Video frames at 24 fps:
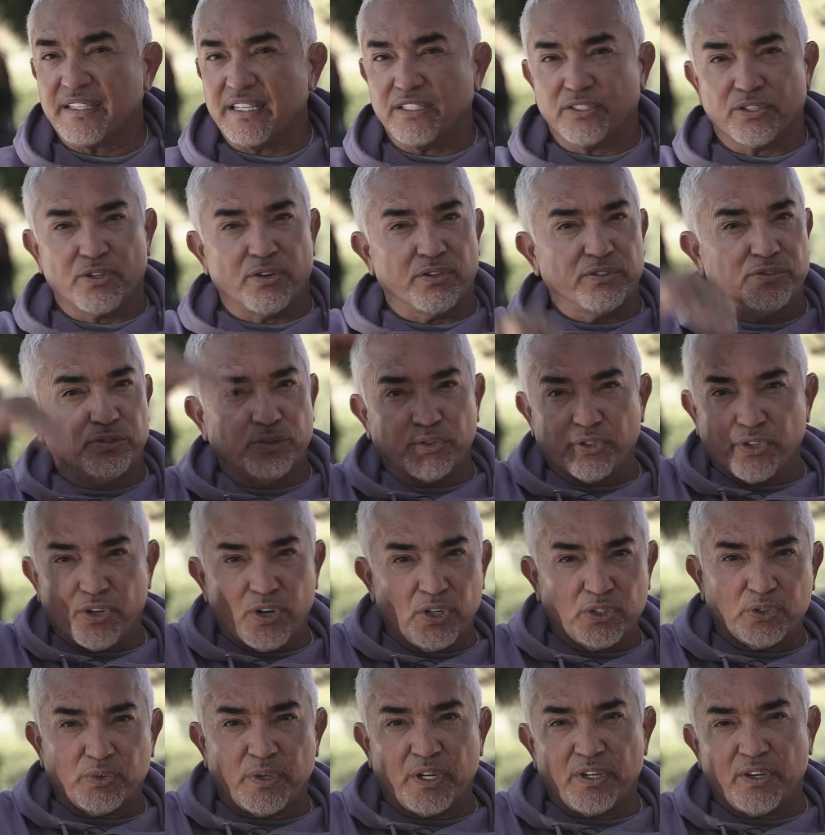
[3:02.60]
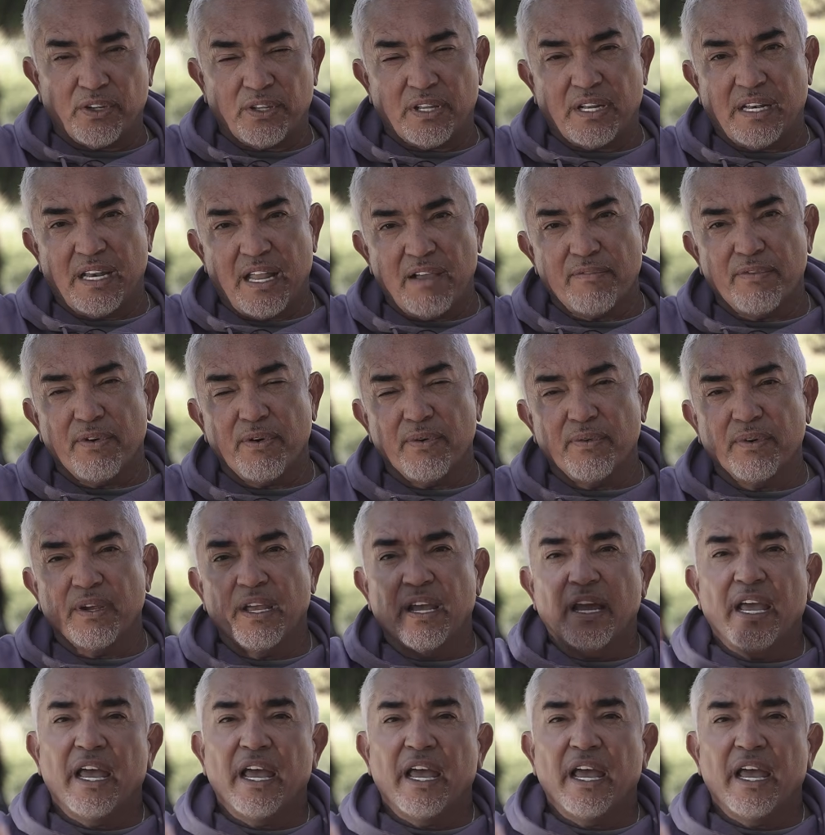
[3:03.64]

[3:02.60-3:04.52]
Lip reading: is going to grow to another level,